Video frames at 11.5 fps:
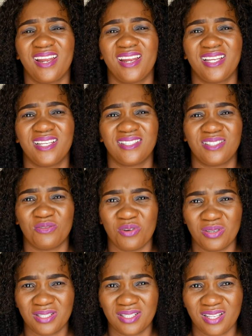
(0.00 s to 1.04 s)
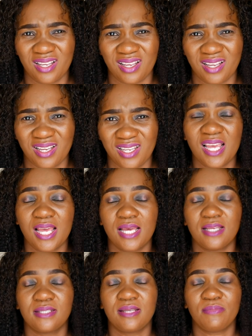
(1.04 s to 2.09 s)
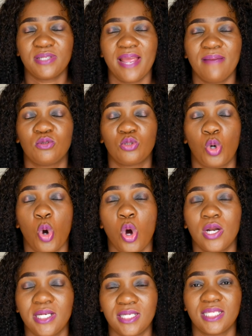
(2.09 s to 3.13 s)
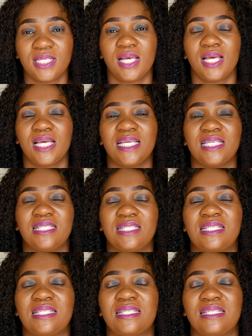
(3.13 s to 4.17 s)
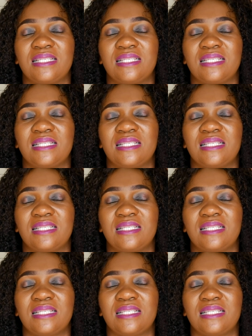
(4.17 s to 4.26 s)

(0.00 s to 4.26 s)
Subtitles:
he is divorced. Sometimes God is